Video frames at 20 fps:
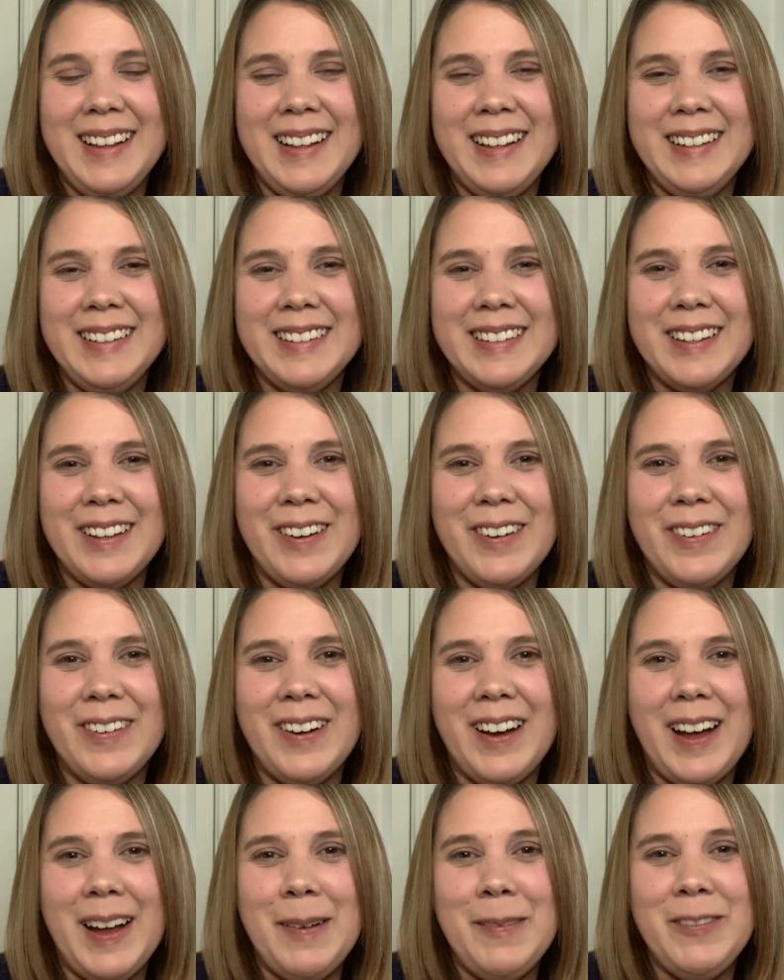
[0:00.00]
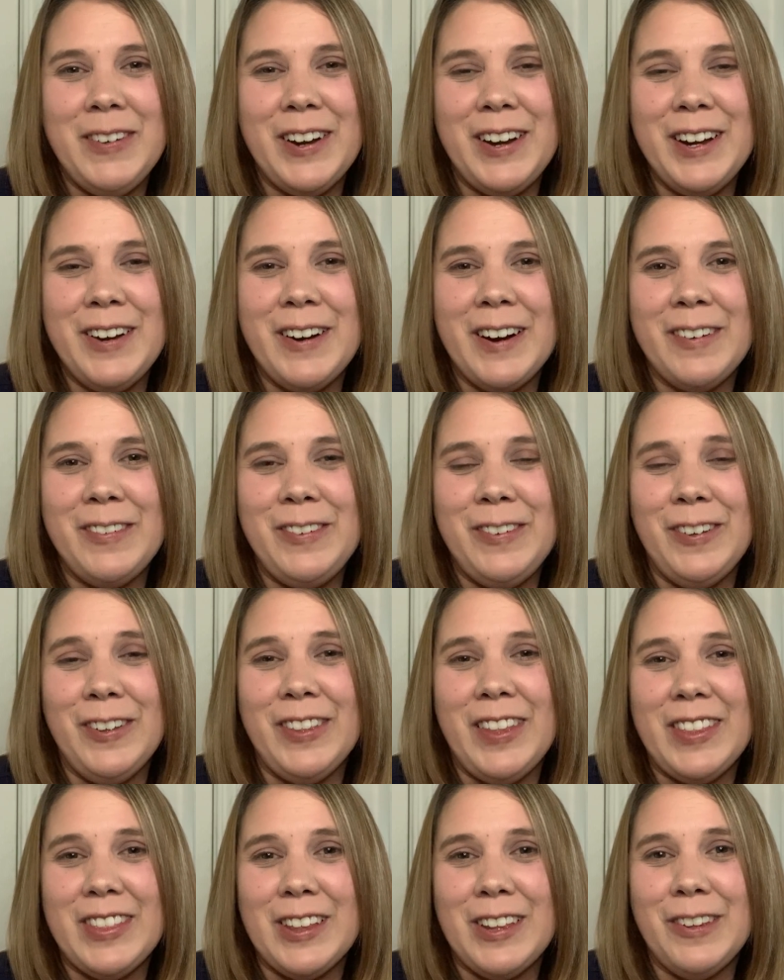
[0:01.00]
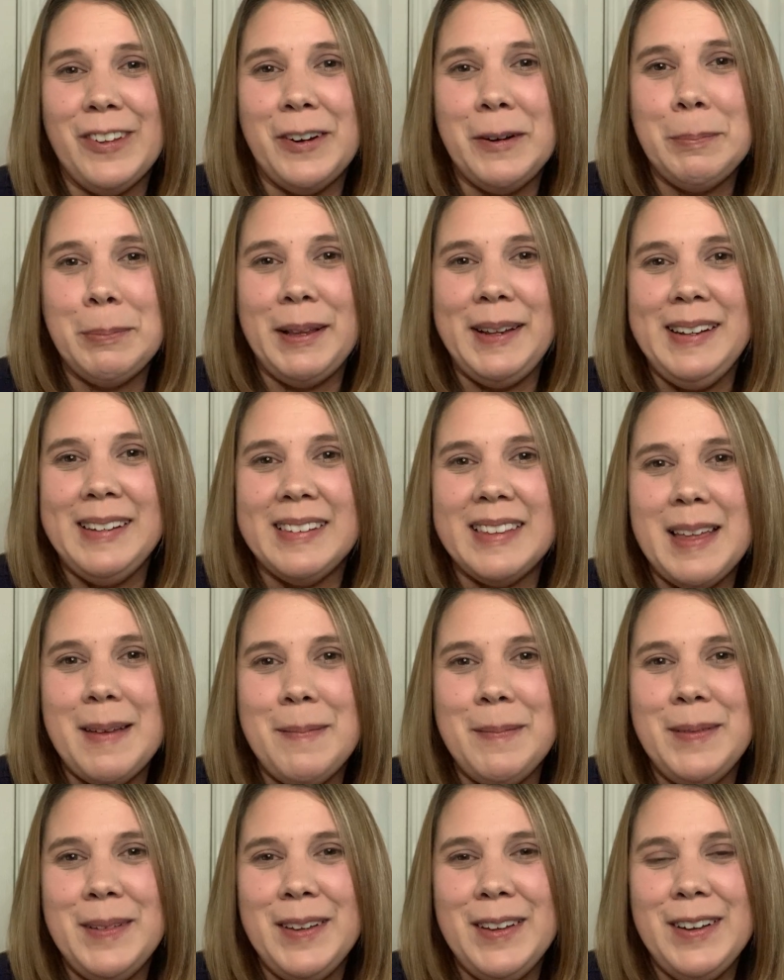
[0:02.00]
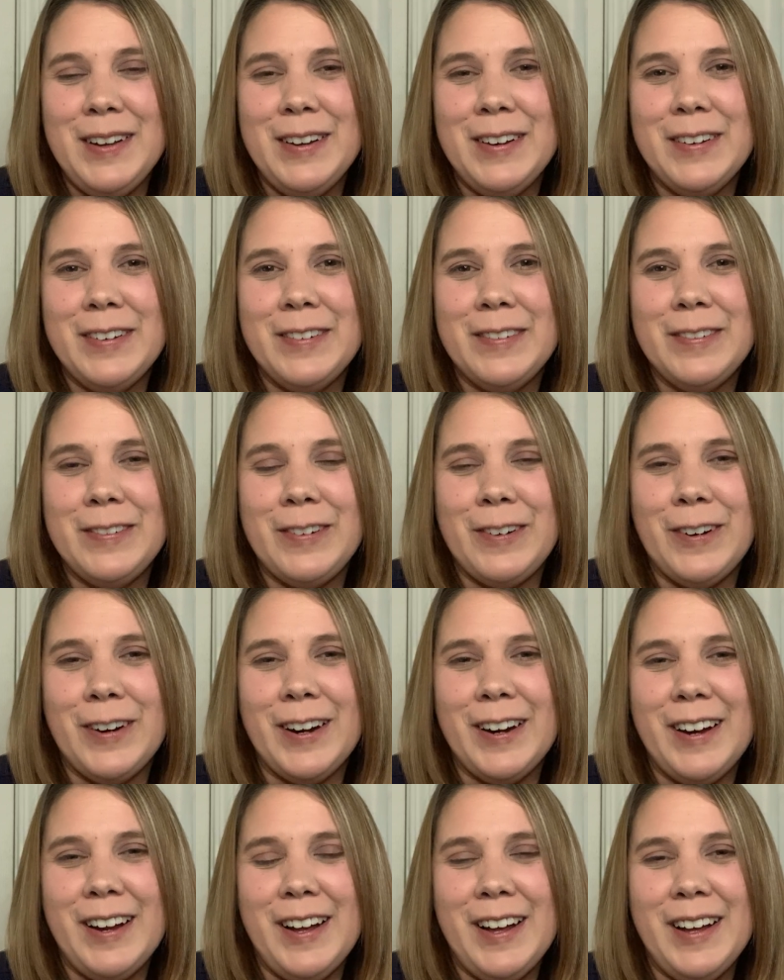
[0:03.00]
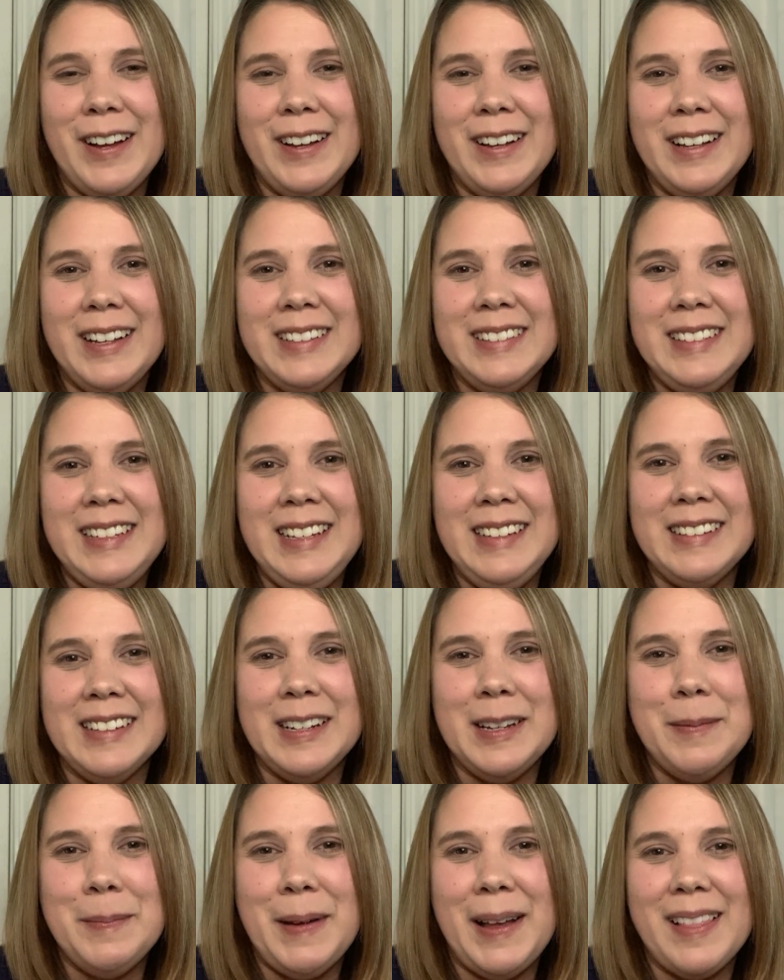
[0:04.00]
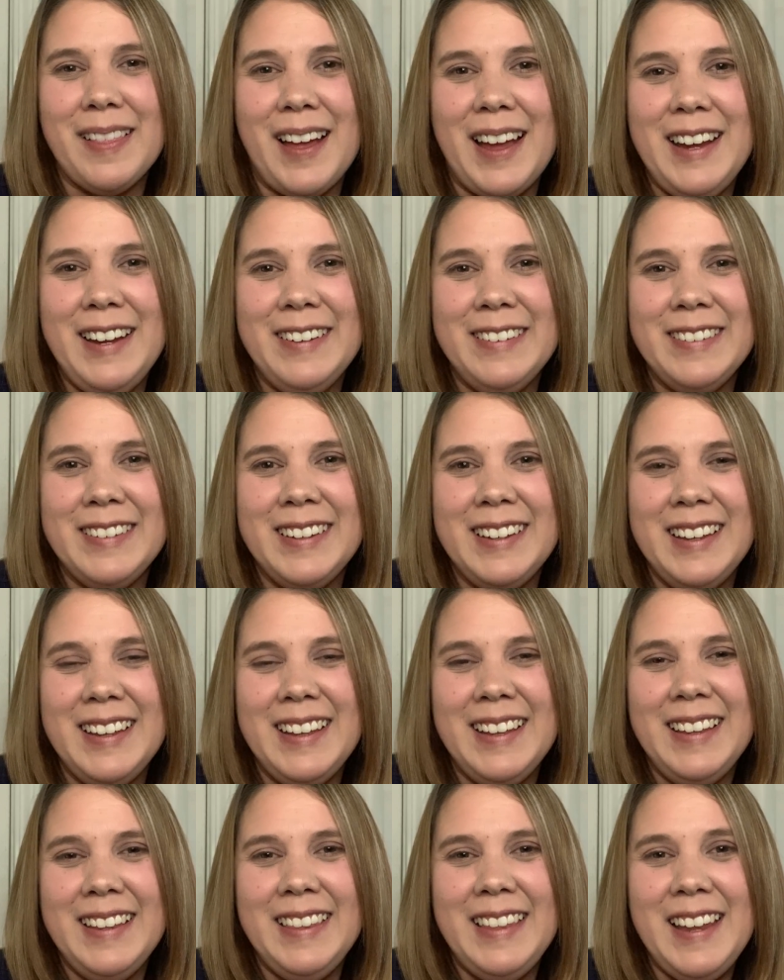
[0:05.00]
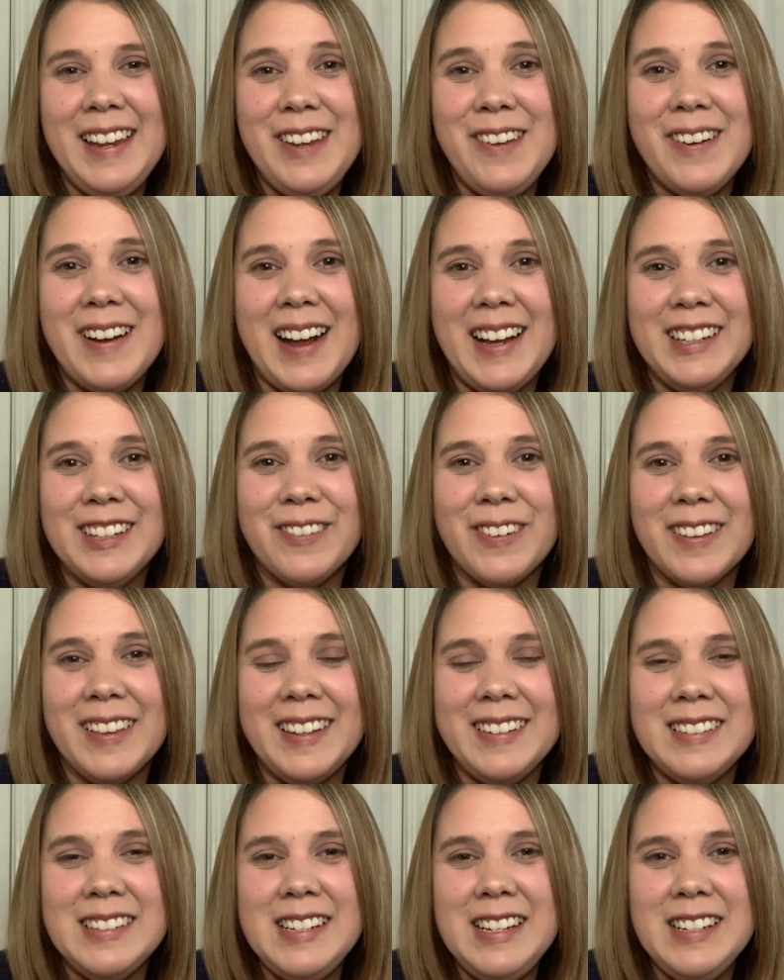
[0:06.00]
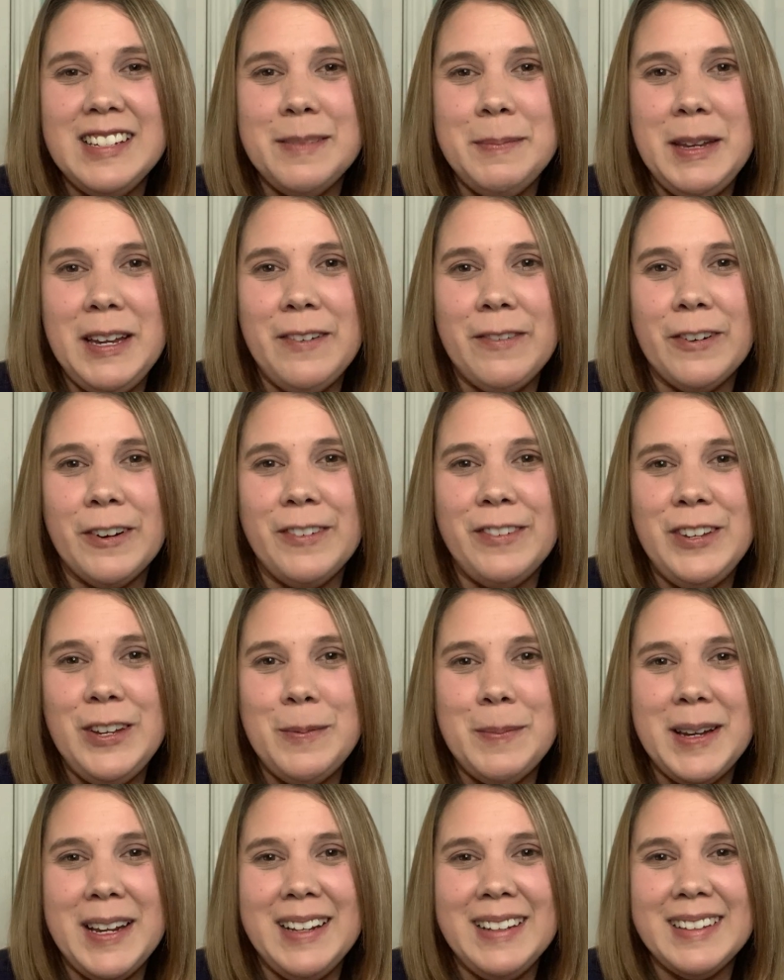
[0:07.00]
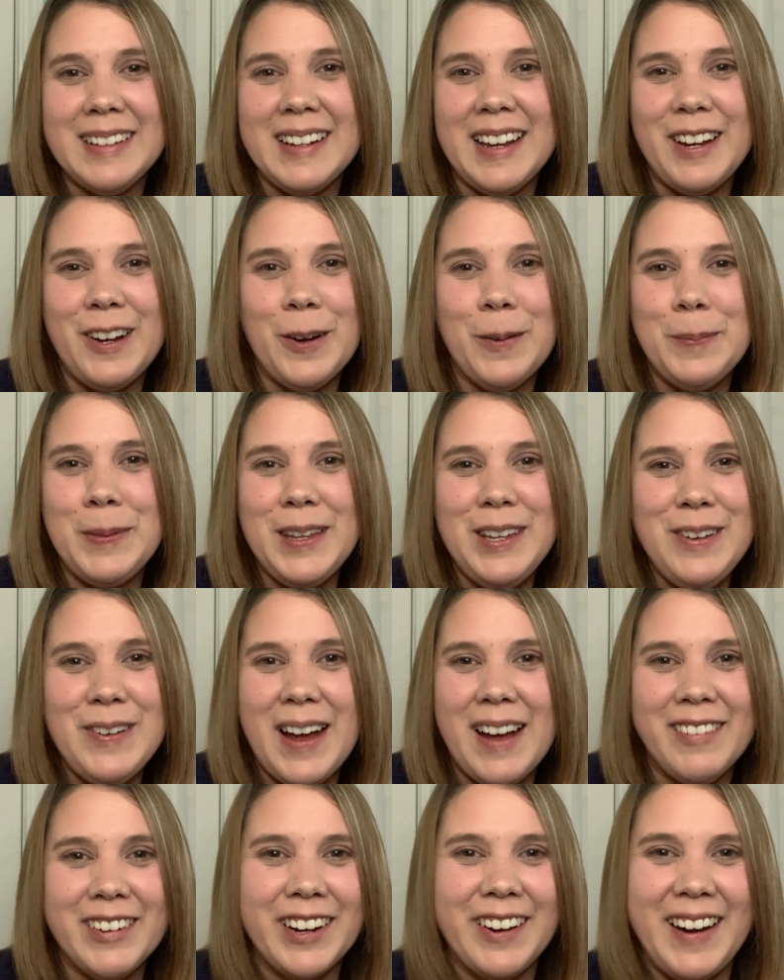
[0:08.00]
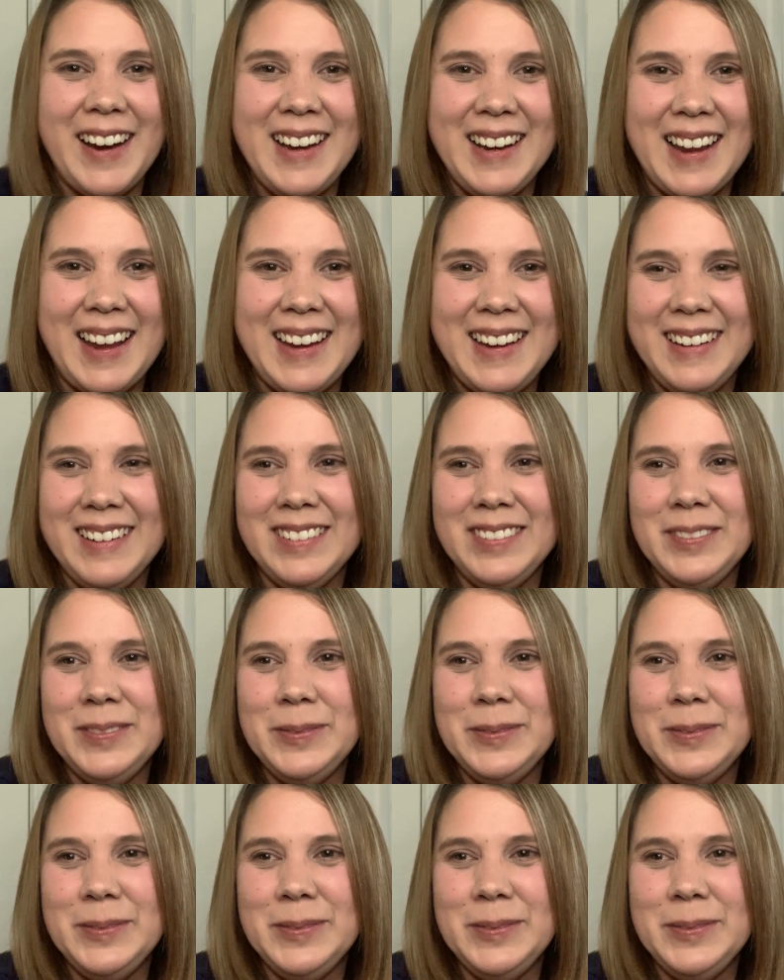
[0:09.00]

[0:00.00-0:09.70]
And so I'm very grateful that the Lord placed them for a season in my life. Thank you guys for listening to me for a few minutes, and I hope that you have a great night.